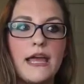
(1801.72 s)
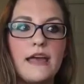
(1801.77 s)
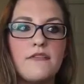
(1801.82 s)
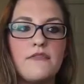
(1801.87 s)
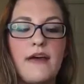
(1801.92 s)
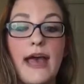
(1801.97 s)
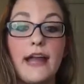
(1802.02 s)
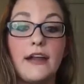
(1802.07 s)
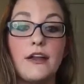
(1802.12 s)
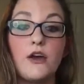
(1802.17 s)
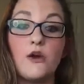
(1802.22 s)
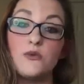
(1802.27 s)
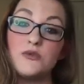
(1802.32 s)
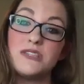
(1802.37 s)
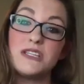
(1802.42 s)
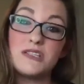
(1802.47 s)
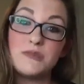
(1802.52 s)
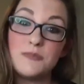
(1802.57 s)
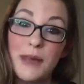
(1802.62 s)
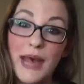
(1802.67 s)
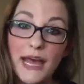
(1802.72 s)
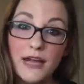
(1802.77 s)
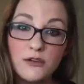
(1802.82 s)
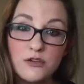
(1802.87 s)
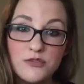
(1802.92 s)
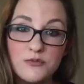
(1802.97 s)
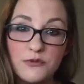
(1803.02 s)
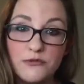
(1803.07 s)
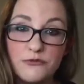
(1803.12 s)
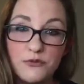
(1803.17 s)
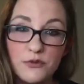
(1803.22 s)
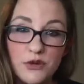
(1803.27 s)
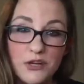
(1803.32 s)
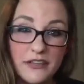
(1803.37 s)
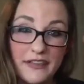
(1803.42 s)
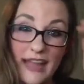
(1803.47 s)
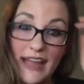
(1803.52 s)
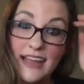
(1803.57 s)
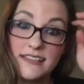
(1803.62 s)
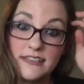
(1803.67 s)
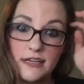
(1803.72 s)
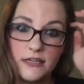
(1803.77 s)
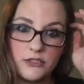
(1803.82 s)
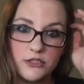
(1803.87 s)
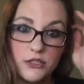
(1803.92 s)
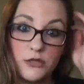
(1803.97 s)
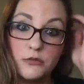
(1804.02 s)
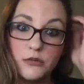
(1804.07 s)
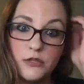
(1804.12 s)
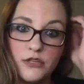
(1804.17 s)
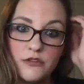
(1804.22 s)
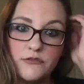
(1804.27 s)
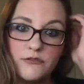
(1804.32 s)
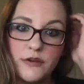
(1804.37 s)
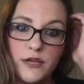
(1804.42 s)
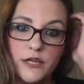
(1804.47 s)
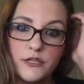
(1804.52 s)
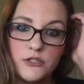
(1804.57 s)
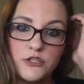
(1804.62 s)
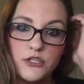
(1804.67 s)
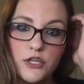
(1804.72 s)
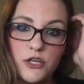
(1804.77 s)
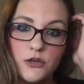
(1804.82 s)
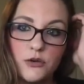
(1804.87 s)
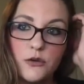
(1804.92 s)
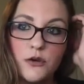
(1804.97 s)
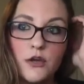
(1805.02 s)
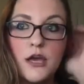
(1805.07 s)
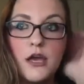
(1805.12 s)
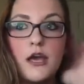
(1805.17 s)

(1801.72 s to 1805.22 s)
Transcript: have had hostess battles before, and that's actually really fun too.